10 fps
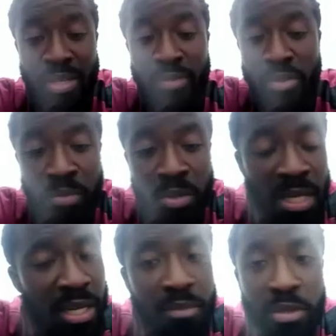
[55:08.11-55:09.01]
develop your
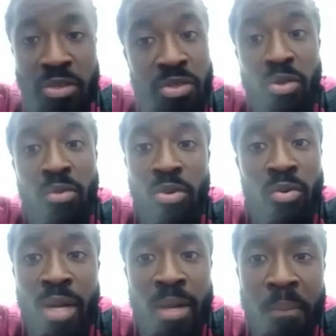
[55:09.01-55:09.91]
talent because you don't
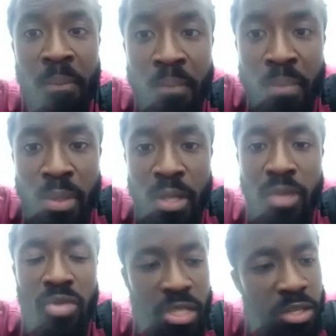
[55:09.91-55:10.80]
know where
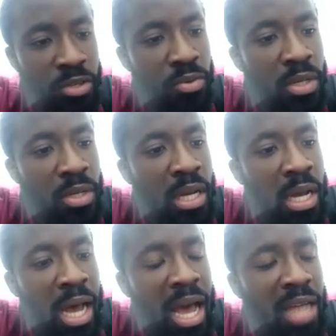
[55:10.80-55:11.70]
it will take you
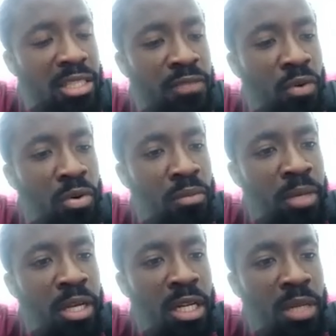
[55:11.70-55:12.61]
as for
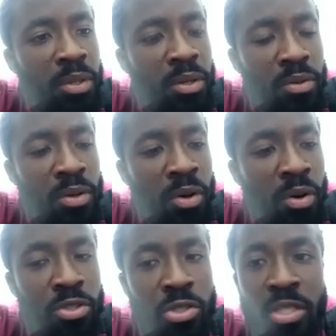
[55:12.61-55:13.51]
mingling with other
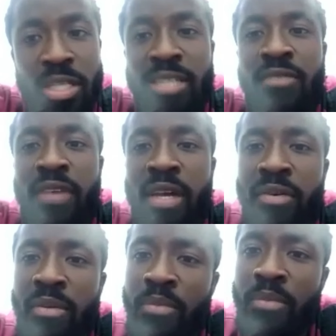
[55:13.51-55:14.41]
cultures, it's
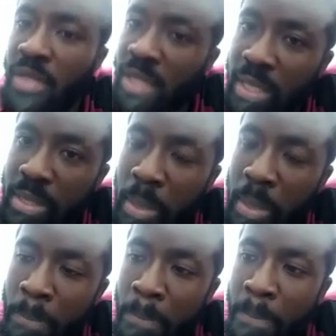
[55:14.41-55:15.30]
very important.
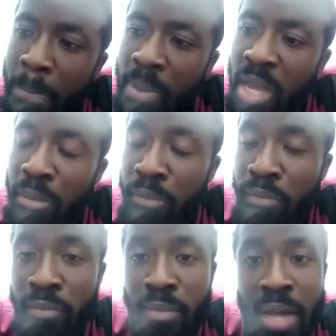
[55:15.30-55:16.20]
Um,
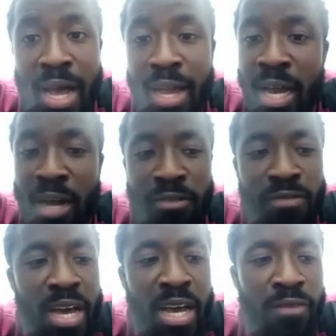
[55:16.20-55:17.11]
mm-hmm. I have
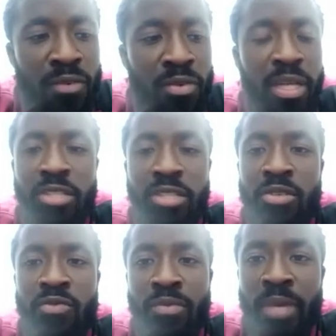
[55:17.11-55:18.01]
I have
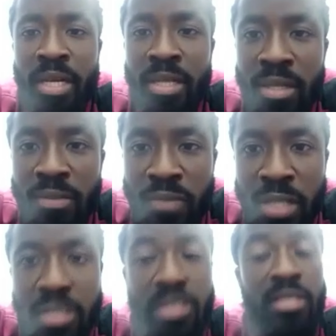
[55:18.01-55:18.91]
connections with my Indian
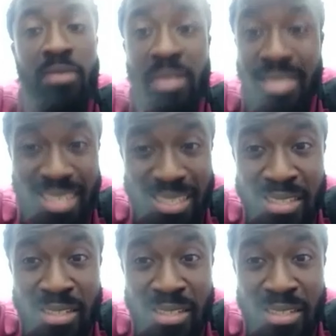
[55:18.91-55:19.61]
friends till date.